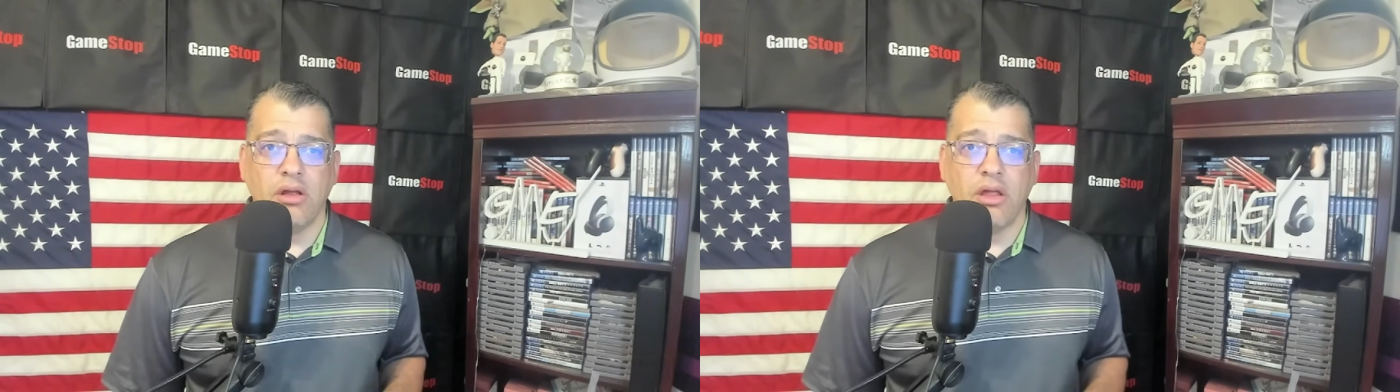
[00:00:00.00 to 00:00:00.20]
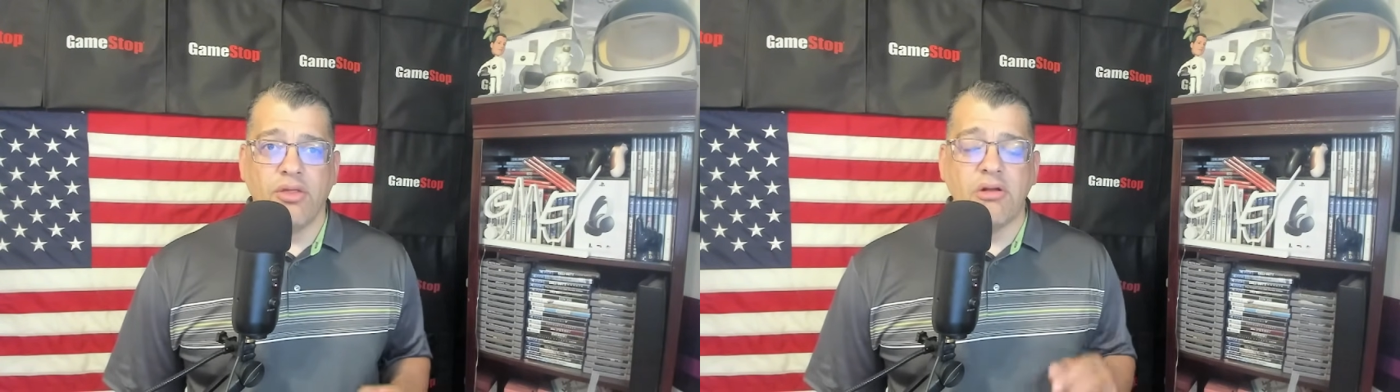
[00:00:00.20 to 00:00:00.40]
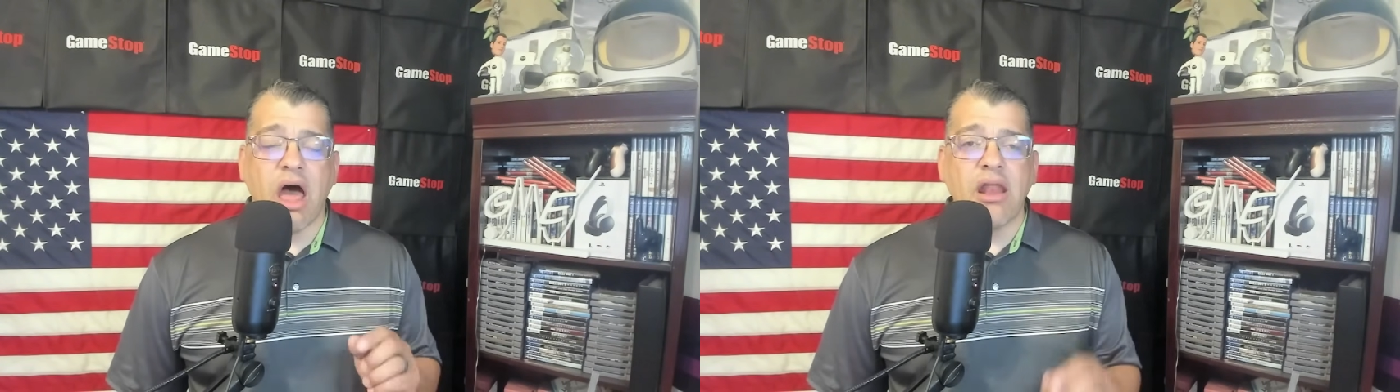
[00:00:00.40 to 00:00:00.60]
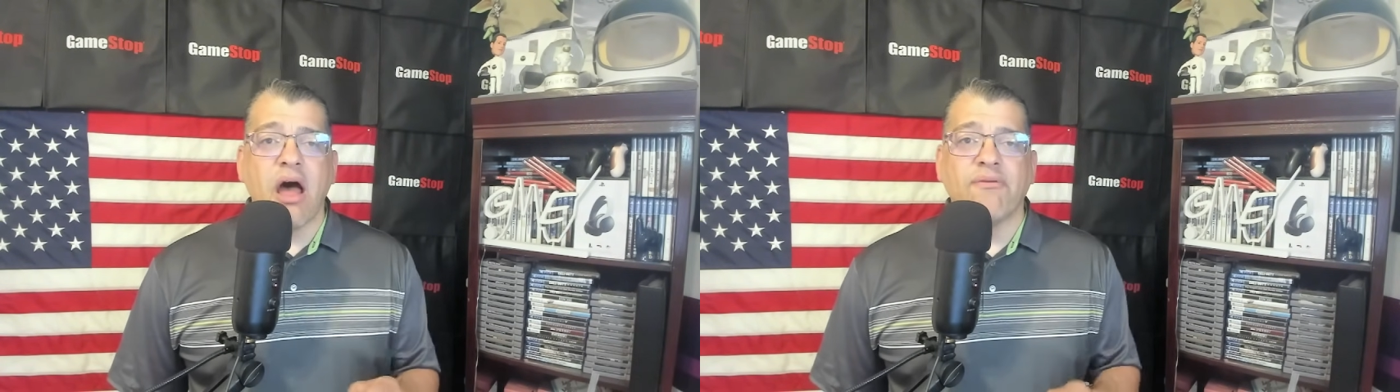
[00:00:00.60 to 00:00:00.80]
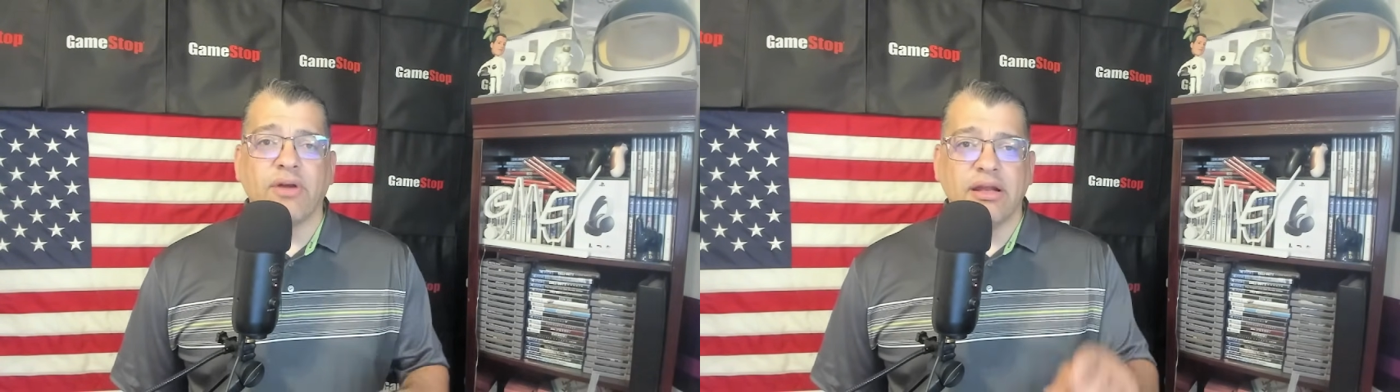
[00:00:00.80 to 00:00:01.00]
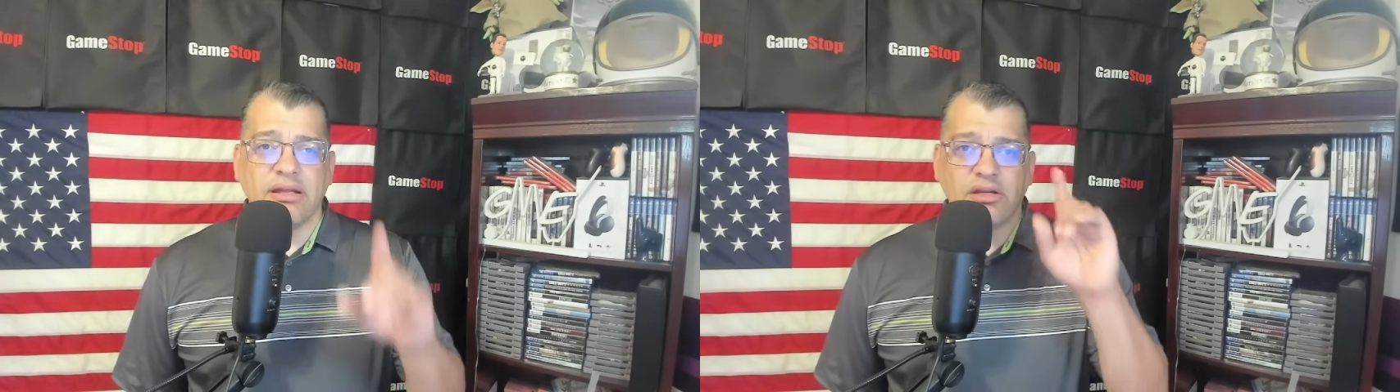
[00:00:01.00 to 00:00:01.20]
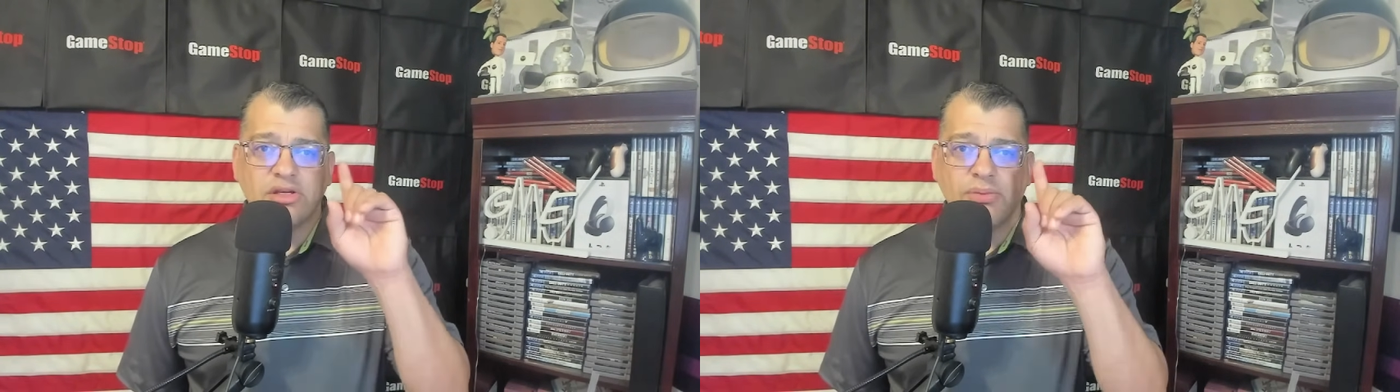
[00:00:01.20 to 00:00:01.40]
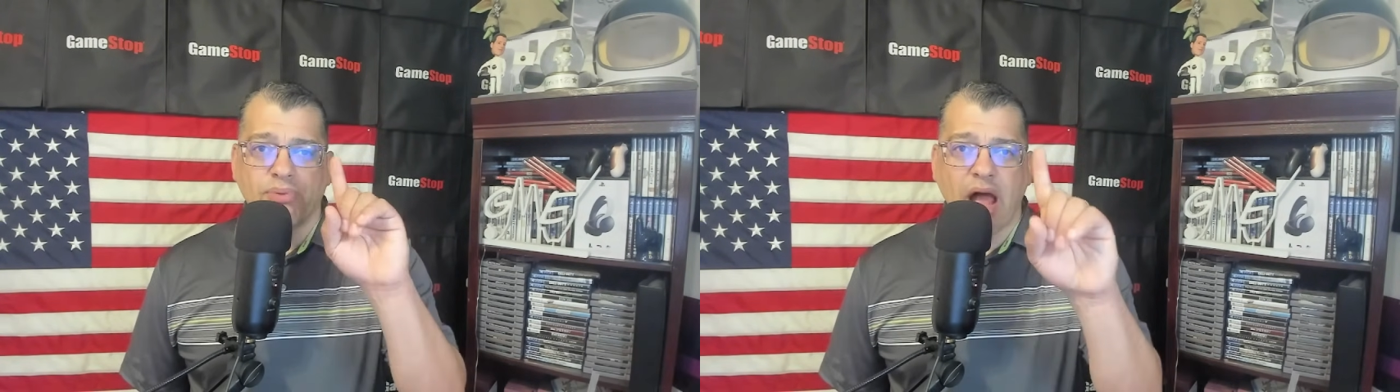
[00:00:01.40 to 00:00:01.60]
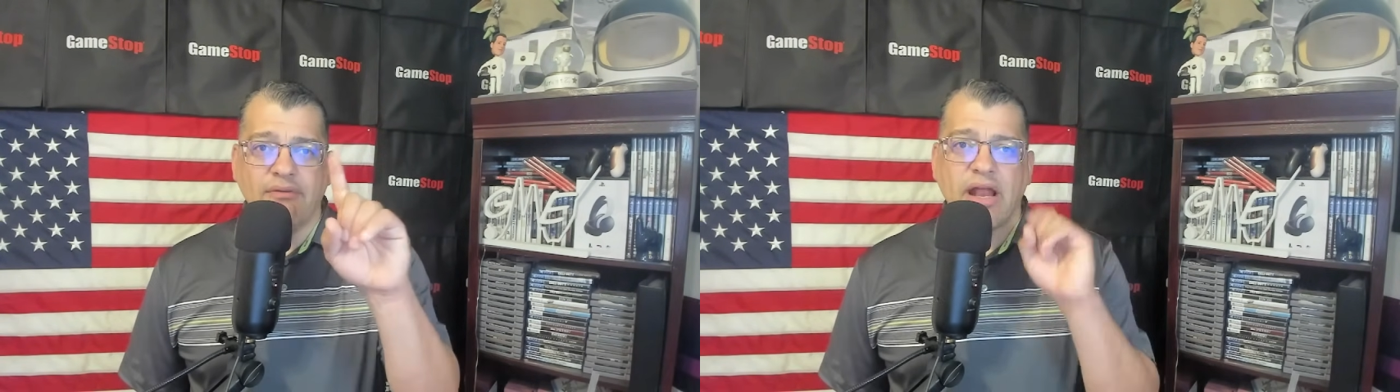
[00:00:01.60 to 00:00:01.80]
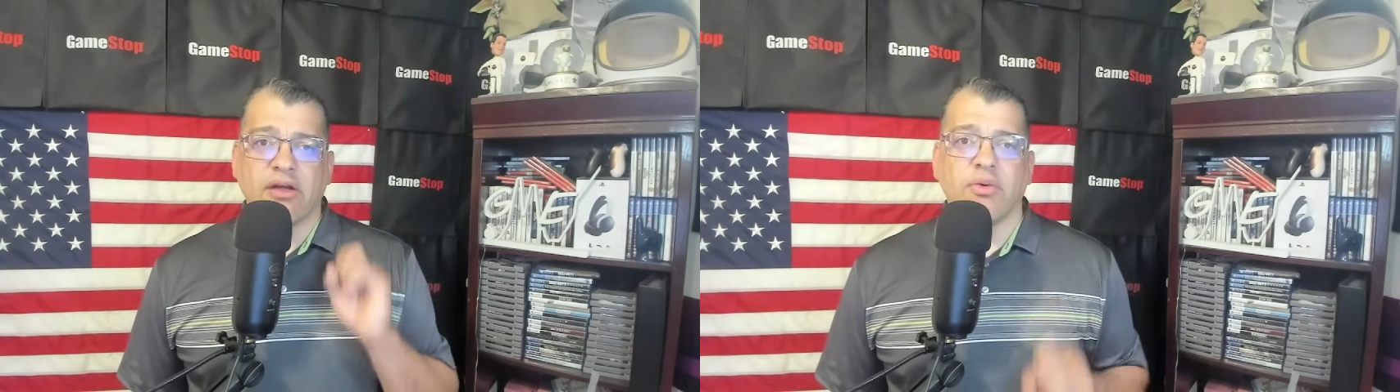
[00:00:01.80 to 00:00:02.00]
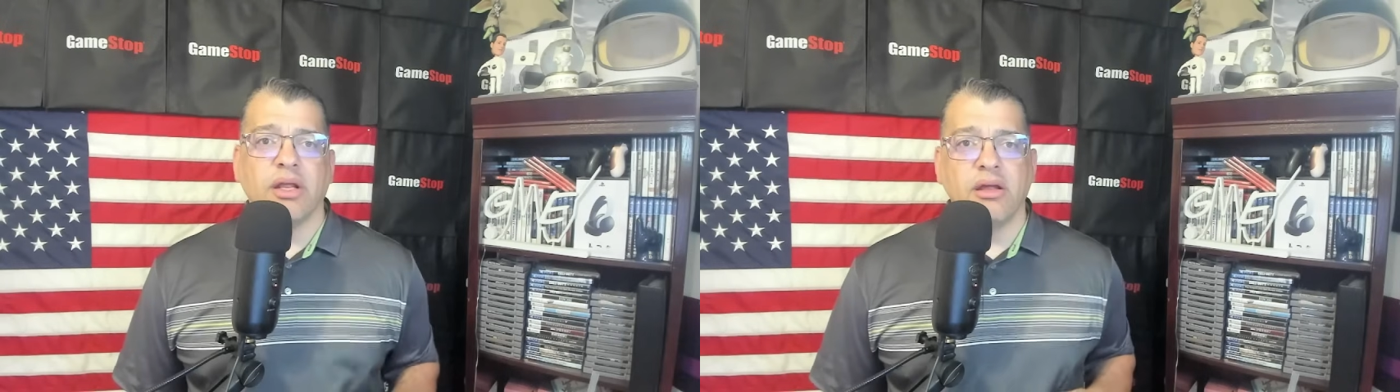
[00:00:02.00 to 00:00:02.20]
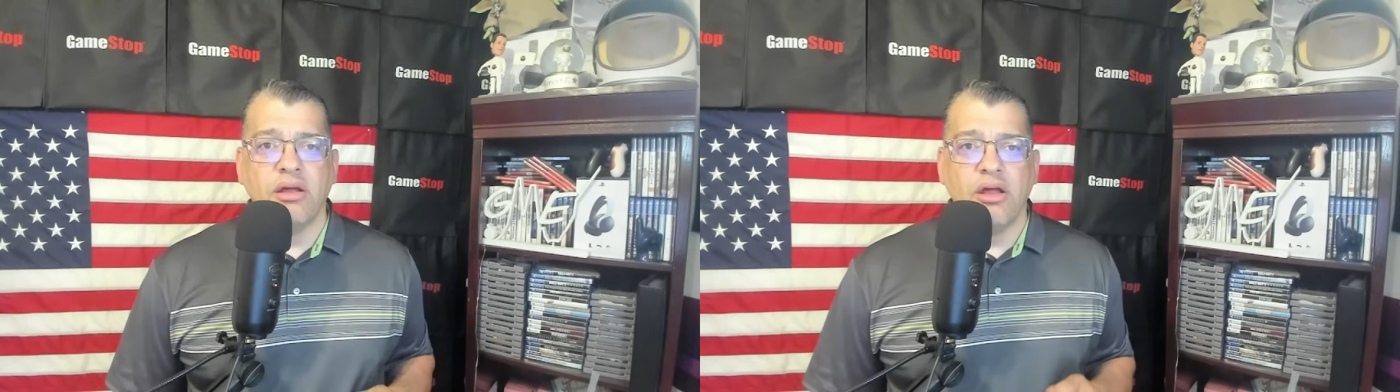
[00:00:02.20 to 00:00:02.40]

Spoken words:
They're not offering it to private equity.